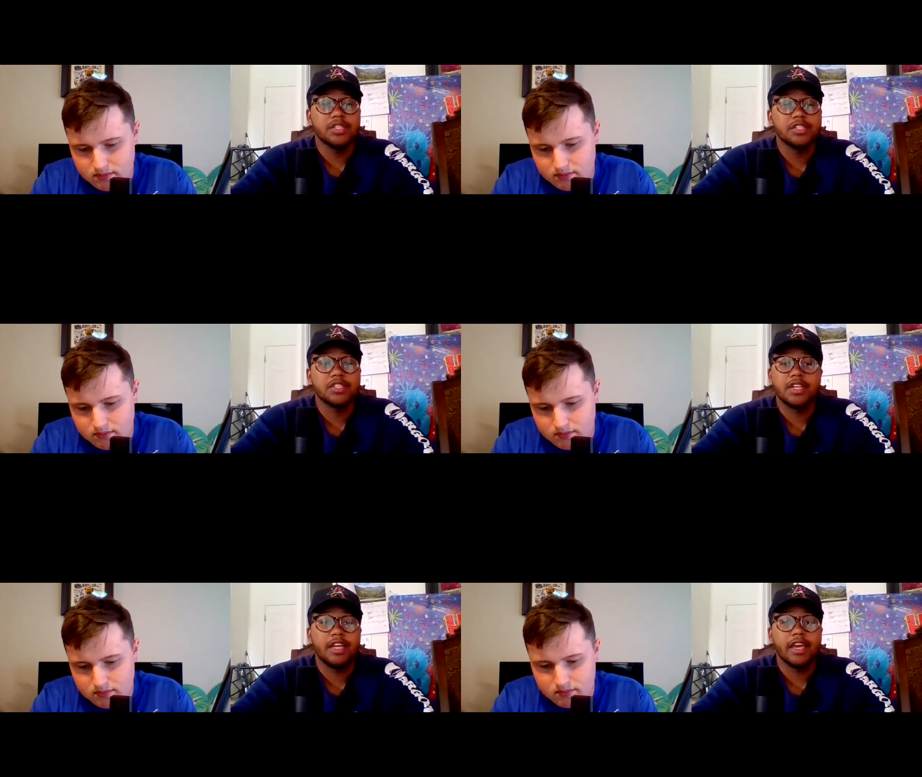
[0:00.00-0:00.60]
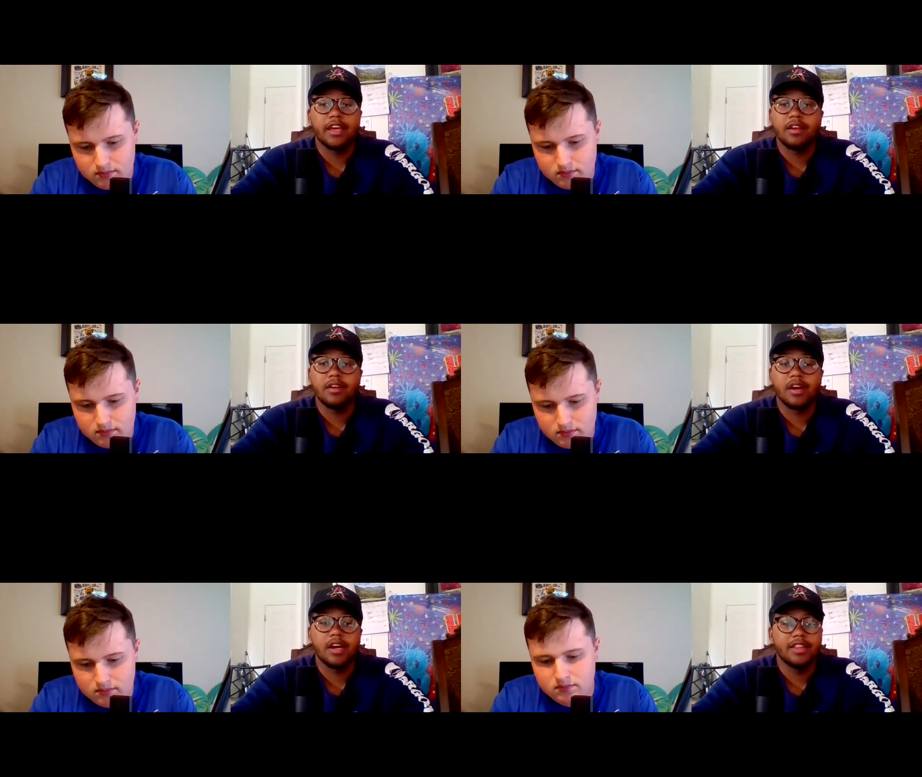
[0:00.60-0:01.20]
Speaker 1: season.
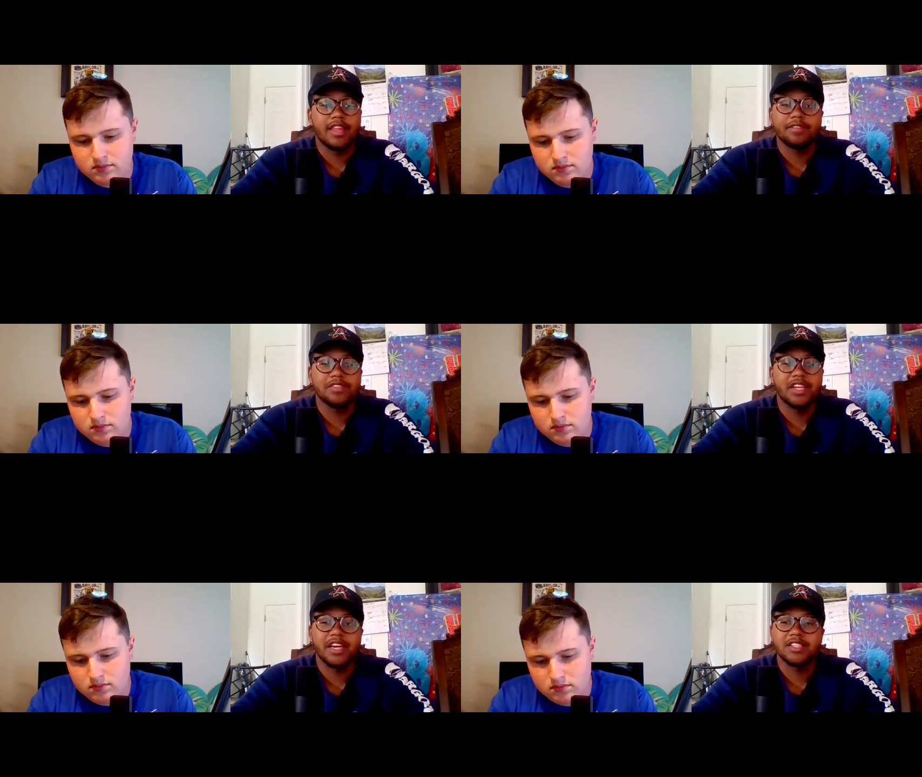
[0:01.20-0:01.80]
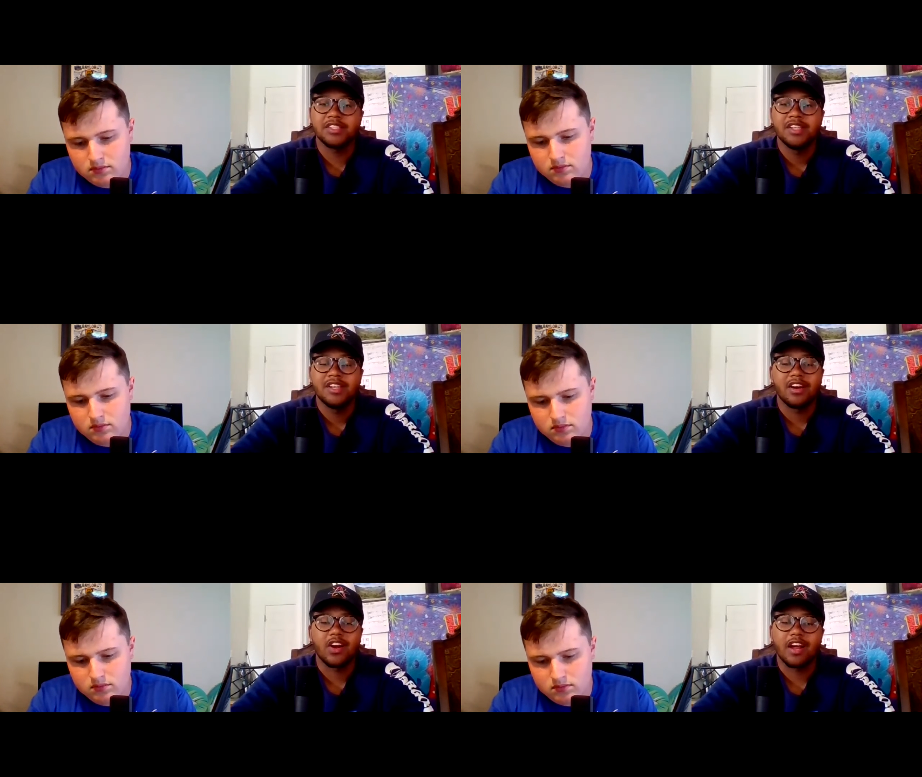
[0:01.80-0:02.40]
again, uh, the FCS,
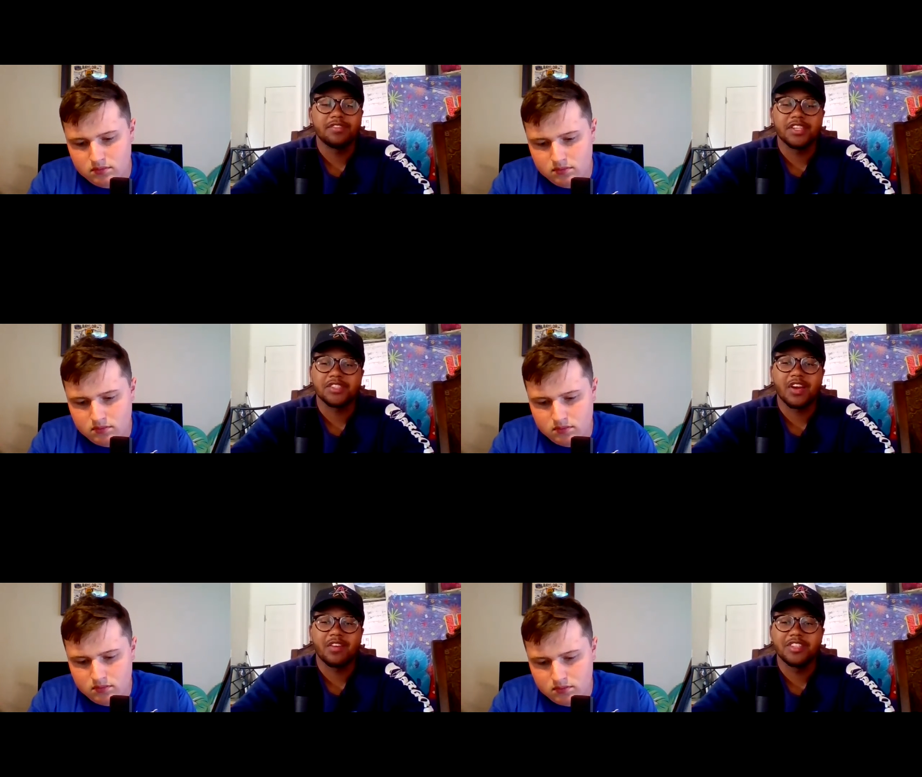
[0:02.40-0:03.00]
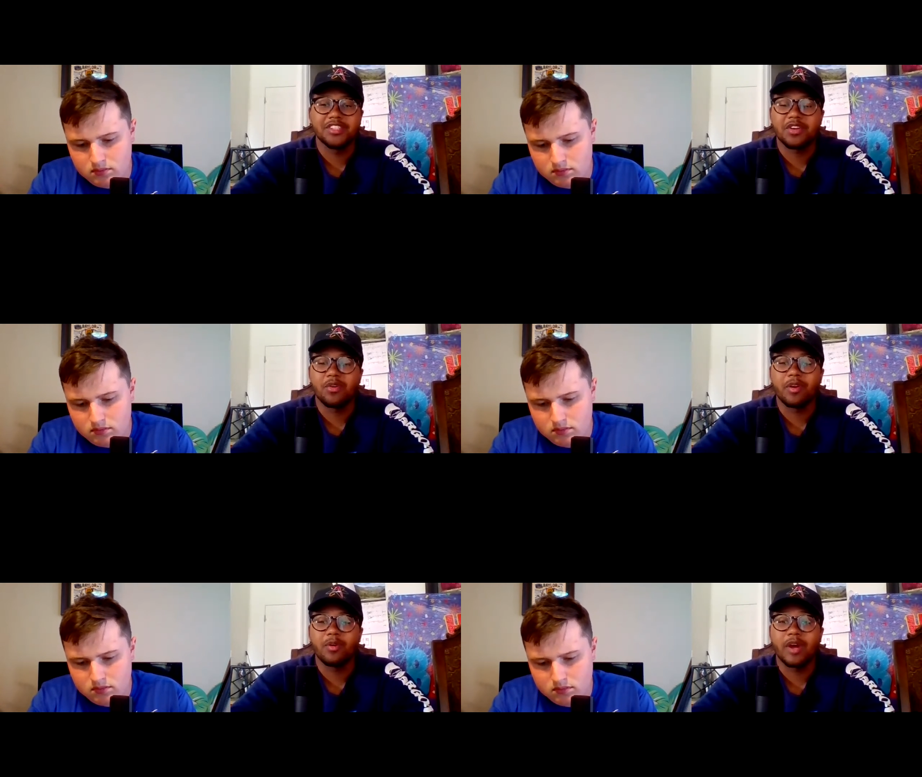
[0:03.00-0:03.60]
our FCS coverage isn't
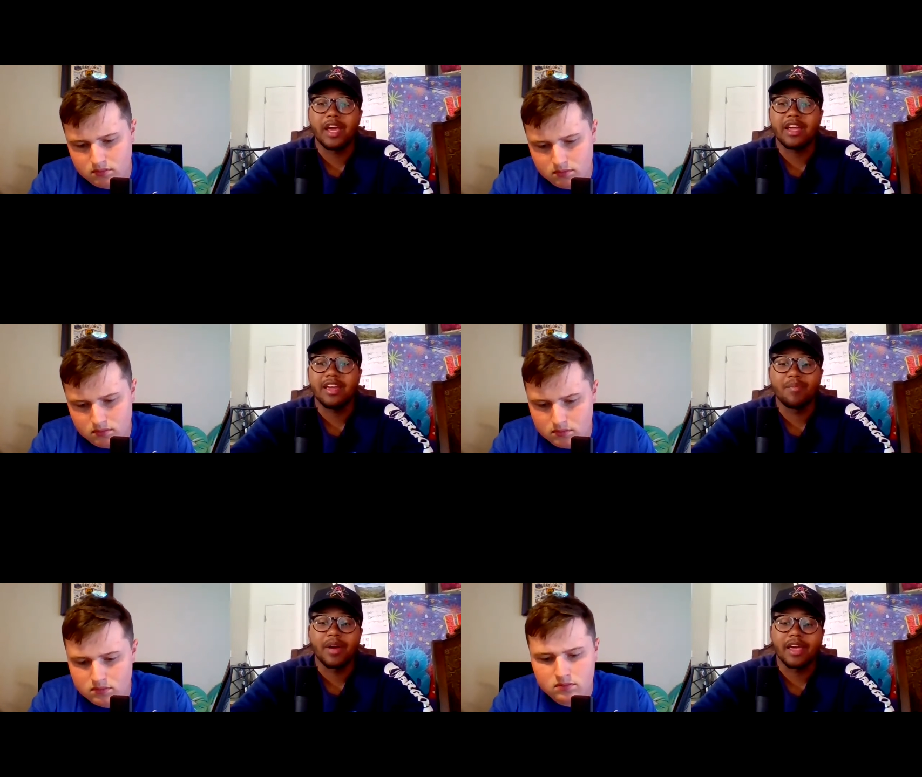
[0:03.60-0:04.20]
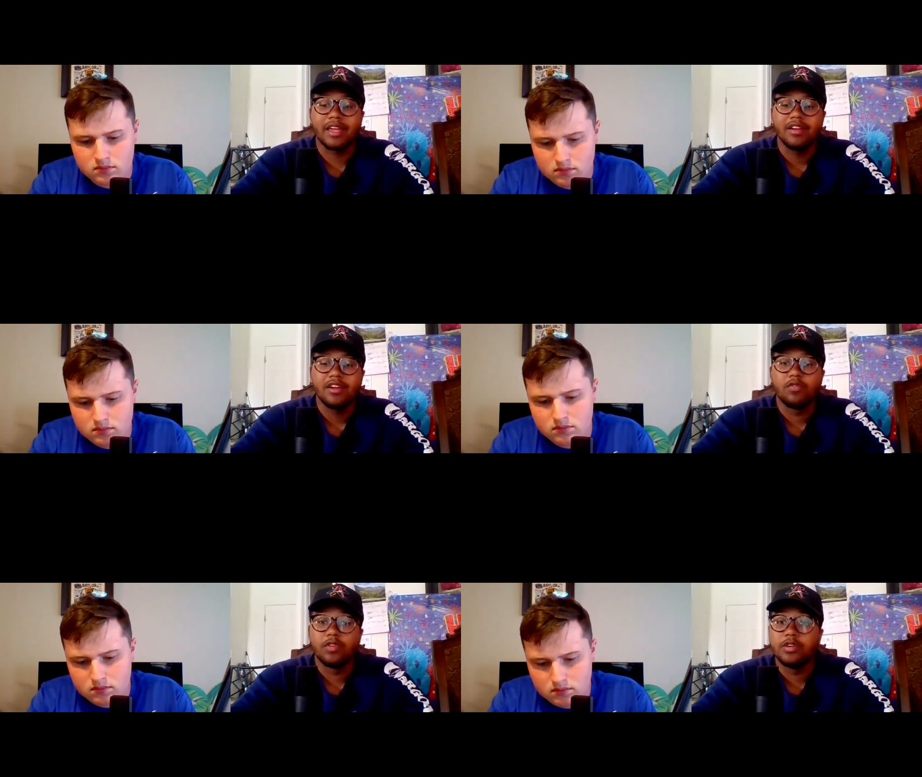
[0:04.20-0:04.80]
going away. It might
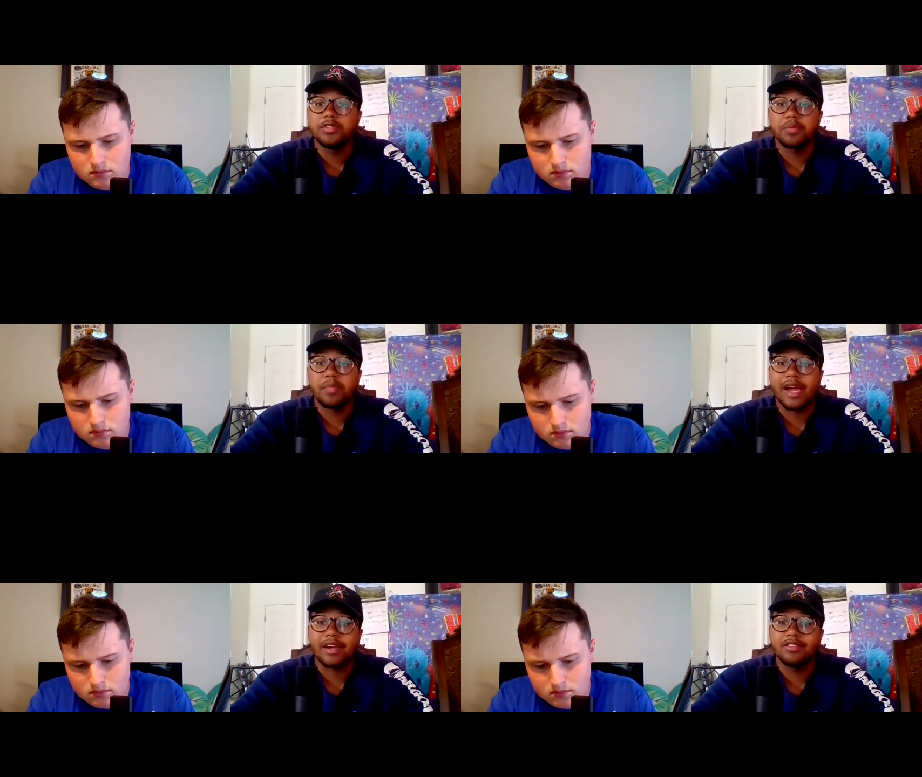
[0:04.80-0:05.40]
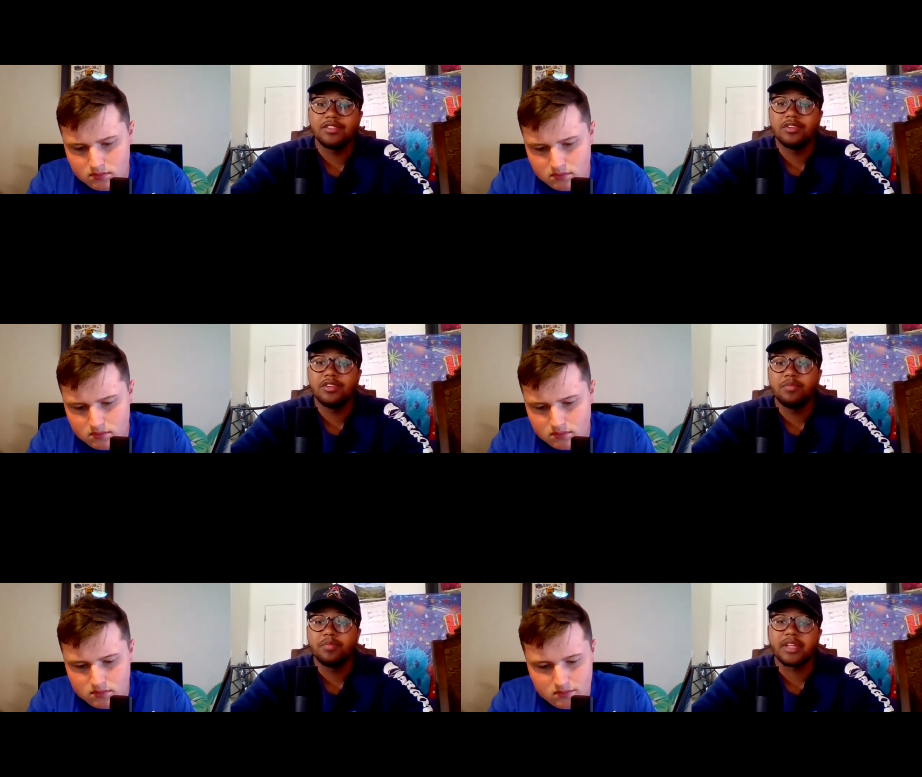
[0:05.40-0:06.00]
reduce in
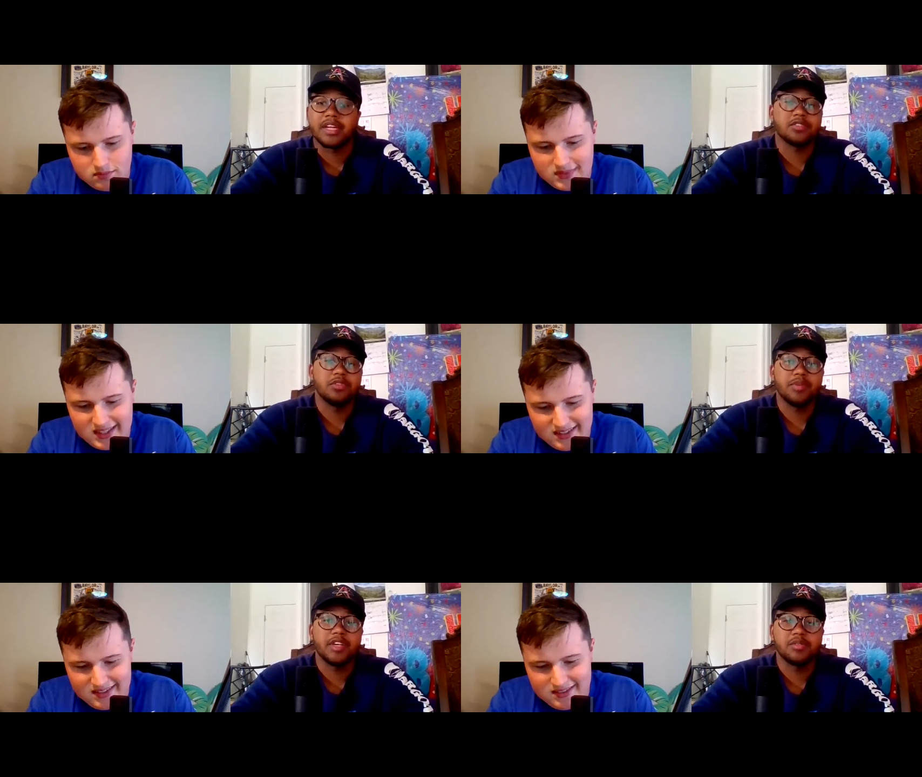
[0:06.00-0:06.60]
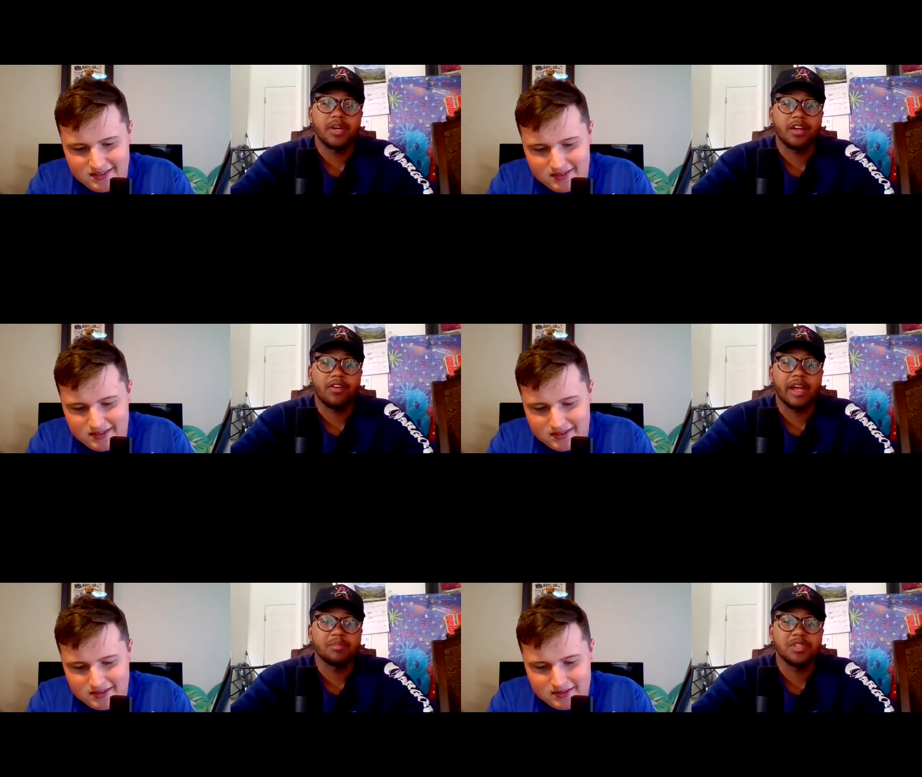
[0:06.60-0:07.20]
magnitude, but that's only because we had to
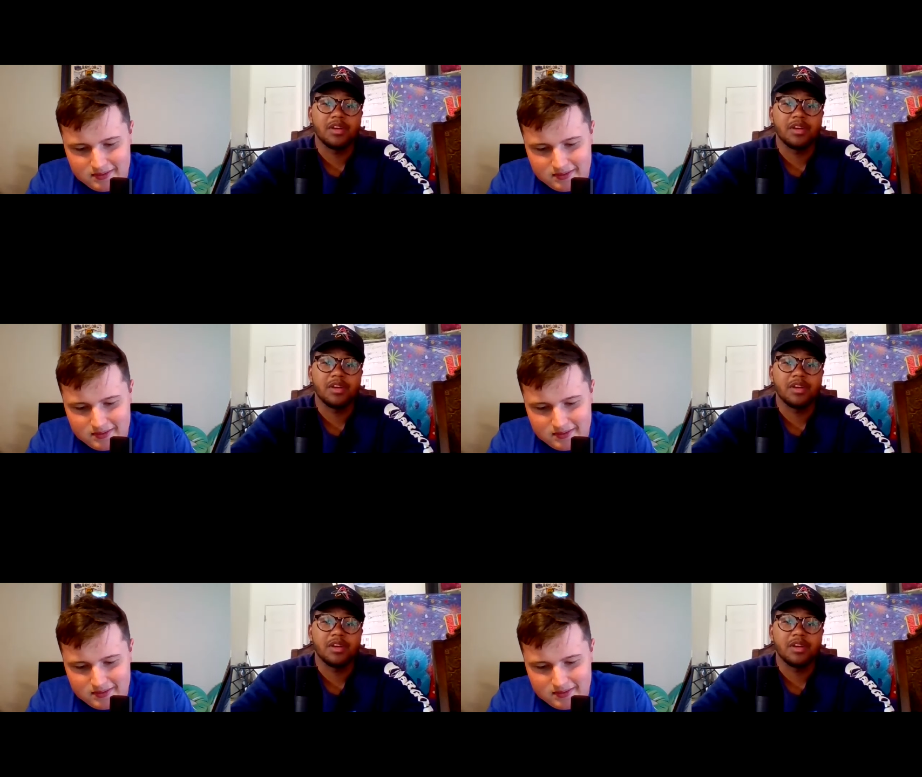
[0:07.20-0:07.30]
cram